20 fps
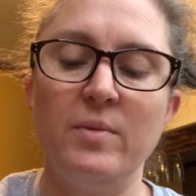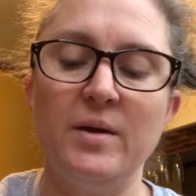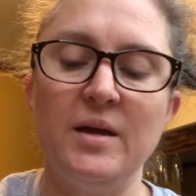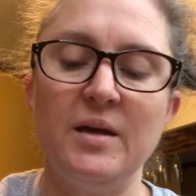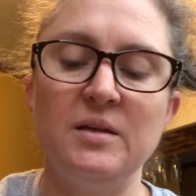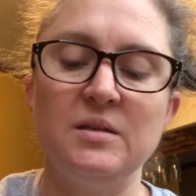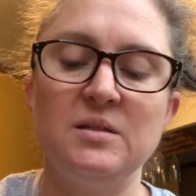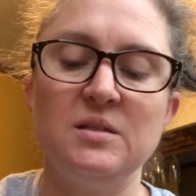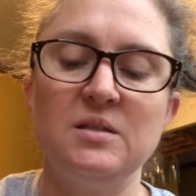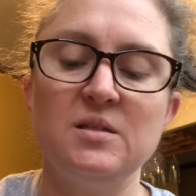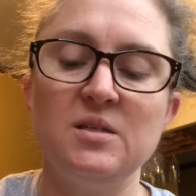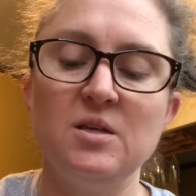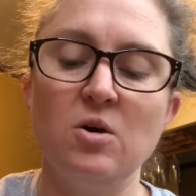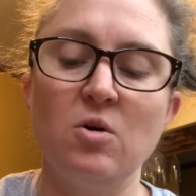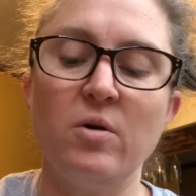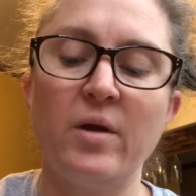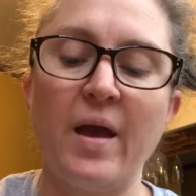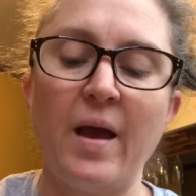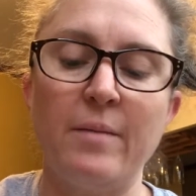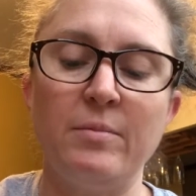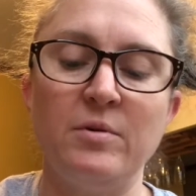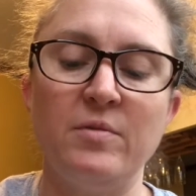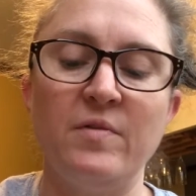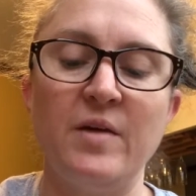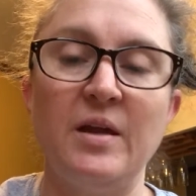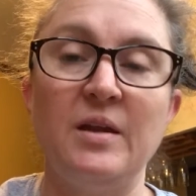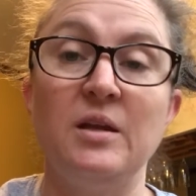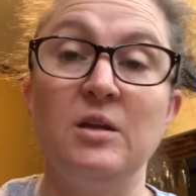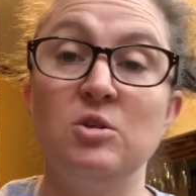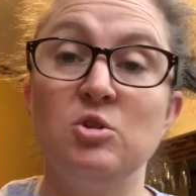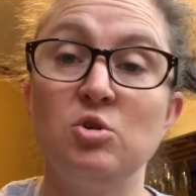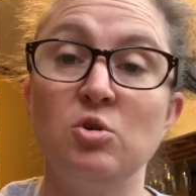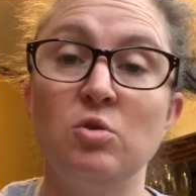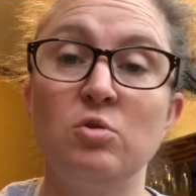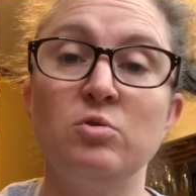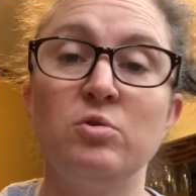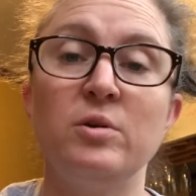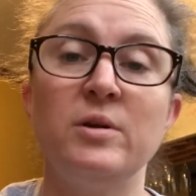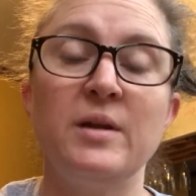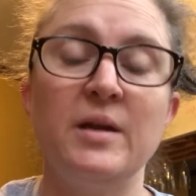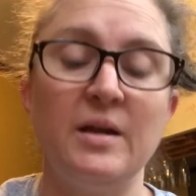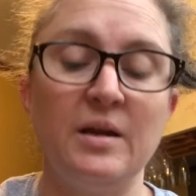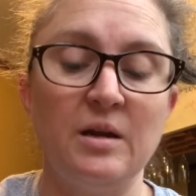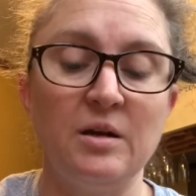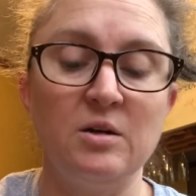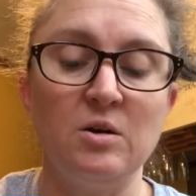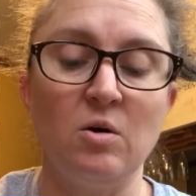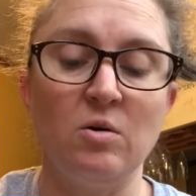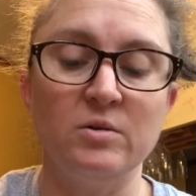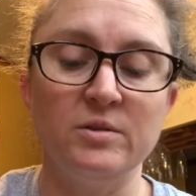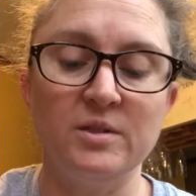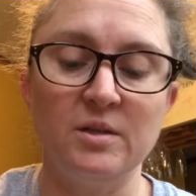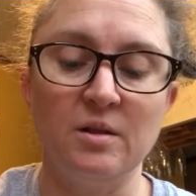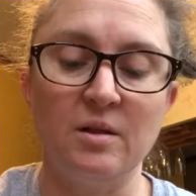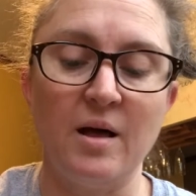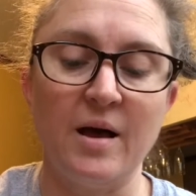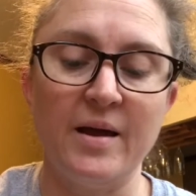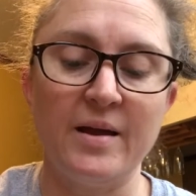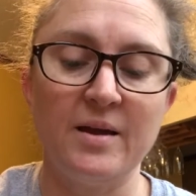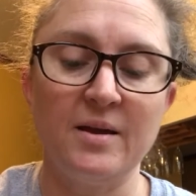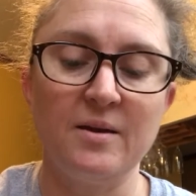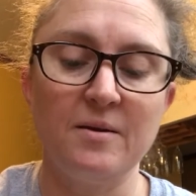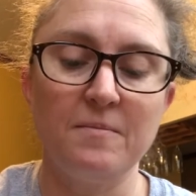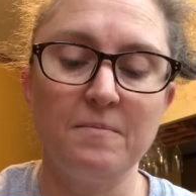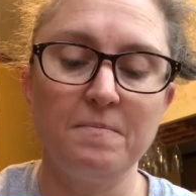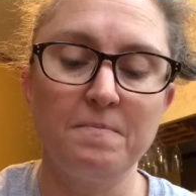he is still captivating children and adults alike.